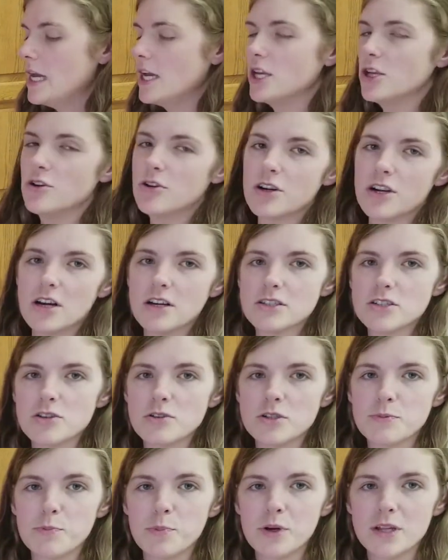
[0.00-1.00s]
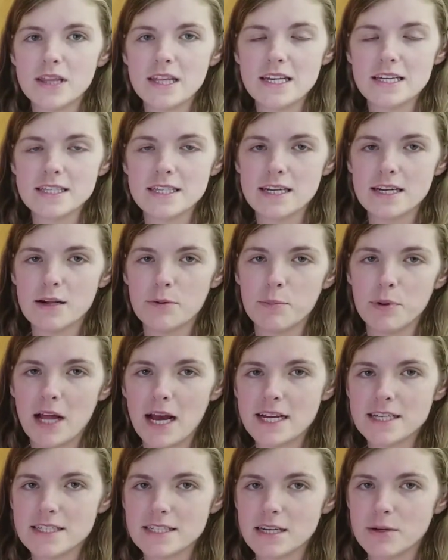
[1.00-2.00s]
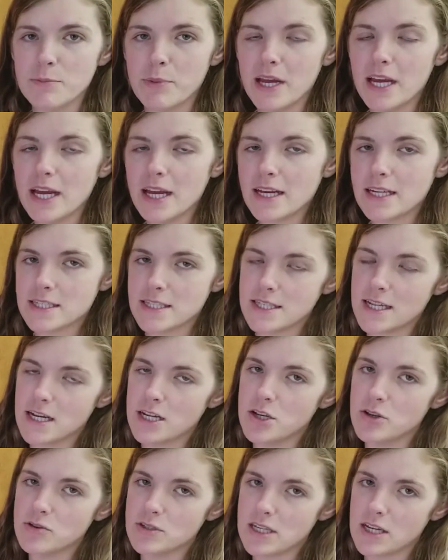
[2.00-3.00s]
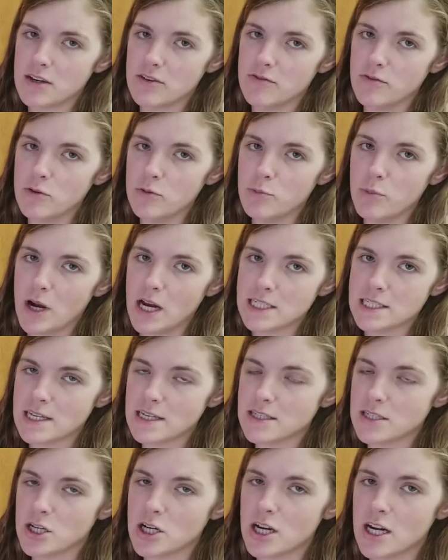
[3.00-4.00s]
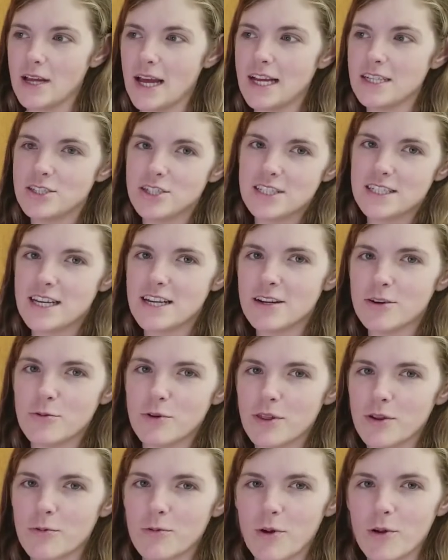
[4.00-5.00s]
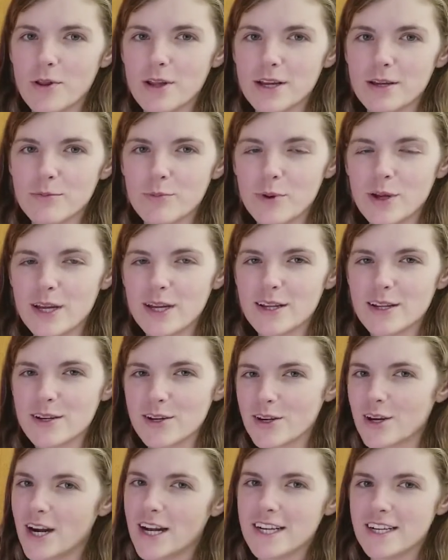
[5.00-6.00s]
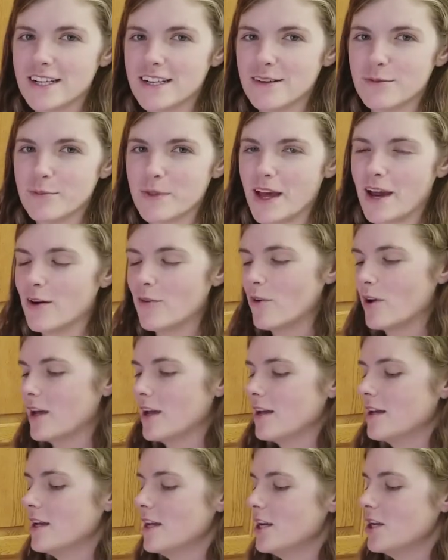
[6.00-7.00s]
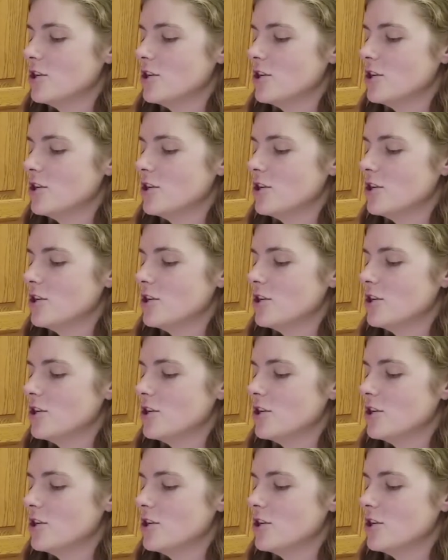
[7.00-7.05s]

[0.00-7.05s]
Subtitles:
You could also put these in a plastic bag instead of using a food processor and just hit it with a rolling pin or grind it up that way.